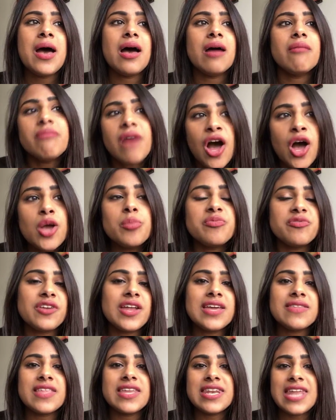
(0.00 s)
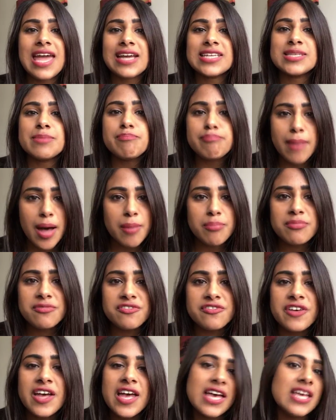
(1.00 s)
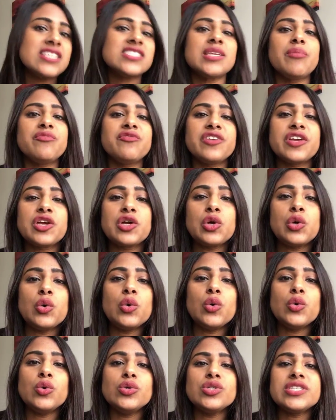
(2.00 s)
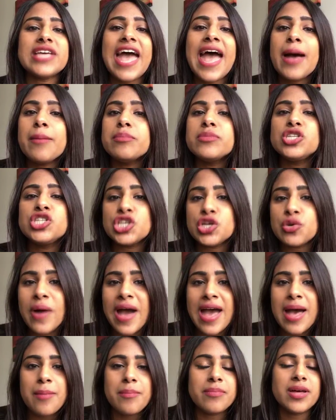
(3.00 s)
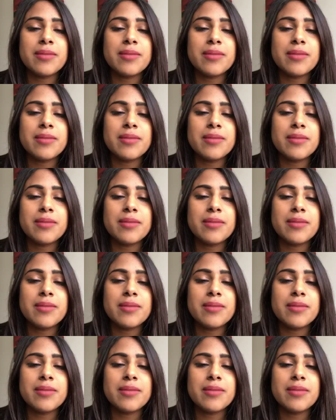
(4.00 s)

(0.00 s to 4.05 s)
hopefully in the next month, something called M2M,